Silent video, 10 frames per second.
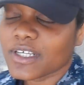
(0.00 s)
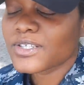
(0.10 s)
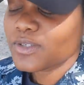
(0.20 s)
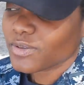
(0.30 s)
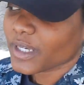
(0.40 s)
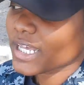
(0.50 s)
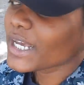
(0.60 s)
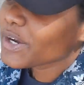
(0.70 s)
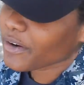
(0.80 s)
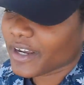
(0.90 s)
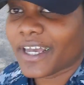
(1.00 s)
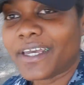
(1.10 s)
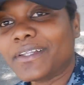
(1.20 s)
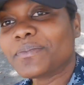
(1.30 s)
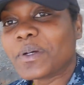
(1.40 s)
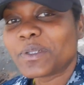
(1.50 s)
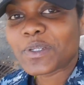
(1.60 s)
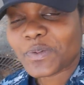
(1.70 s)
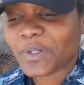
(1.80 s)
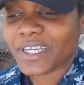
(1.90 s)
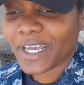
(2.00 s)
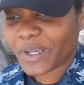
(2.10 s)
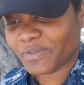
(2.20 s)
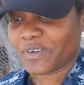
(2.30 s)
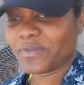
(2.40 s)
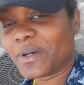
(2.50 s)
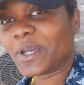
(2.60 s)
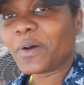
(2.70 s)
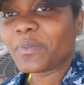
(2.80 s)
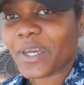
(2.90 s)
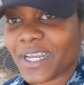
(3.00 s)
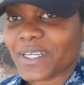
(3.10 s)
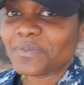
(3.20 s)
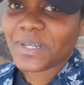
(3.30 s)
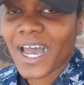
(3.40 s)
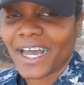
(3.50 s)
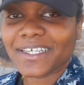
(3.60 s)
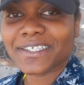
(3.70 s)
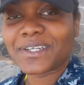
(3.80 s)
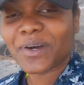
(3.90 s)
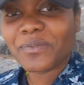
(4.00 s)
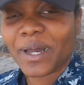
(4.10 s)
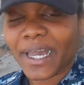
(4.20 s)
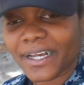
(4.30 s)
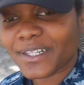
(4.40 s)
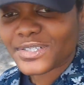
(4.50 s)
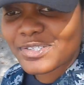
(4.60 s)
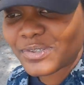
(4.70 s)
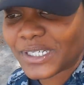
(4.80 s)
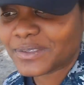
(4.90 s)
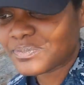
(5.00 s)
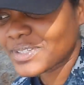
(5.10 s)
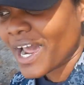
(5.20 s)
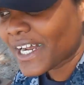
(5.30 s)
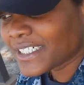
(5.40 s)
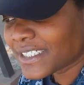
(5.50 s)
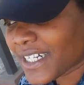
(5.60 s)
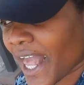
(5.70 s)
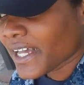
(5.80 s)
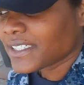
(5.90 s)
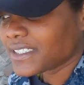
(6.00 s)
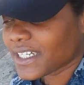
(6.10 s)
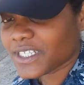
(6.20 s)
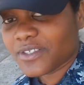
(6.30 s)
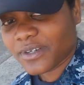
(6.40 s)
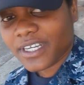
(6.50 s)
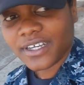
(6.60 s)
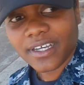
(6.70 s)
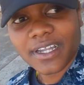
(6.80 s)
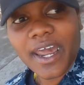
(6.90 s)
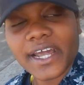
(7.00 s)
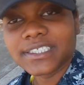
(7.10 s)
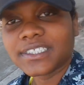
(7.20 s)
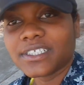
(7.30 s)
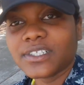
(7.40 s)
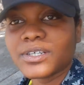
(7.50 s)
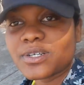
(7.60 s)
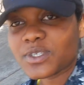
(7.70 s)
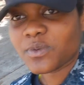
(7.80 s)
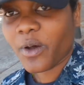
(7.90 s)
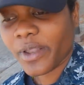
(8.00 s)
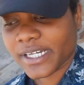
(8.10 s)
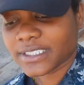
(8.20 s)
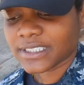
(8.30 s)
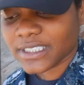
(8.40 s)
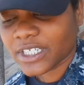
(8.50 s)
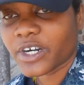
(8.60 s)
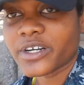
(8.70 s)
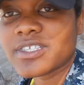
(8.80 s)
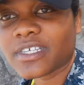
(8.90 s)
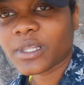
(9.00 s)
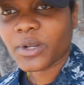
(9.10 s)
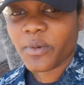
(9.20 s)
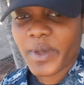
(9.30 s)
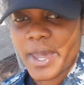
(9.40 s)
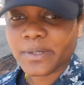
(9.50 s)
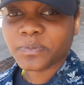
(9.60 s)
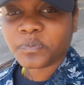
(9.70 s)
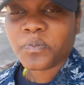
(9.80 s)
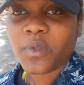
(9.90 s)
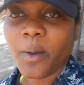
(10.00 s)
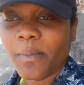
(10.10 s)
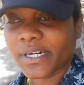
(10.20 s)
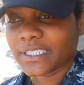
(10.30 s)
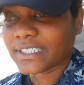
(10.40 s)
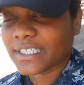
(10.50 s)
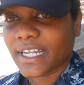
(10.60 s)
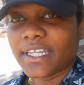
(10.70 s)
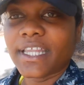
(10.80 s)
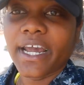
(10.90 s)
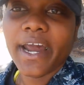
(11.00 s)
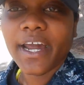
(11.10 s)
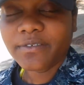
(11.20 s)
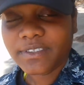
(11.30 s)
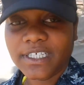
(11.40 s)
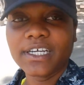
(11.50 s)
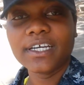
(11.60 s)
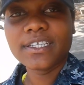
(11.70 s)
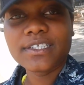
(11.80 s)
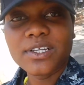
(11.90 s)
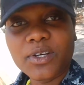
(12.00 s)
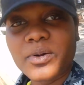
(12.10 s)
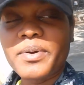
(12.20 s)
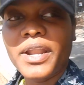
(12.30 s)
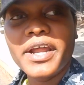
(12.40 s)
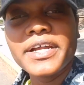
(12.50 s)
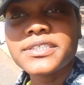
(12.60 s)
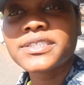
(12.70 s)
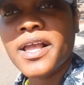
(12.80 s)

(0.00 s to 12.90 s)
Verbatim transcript: is doing great i just want to get everybody an update that's been asking how my ankle's doing it's doing good it's still a little swollen it still hurts a little bit but it's getting there every day it's a little better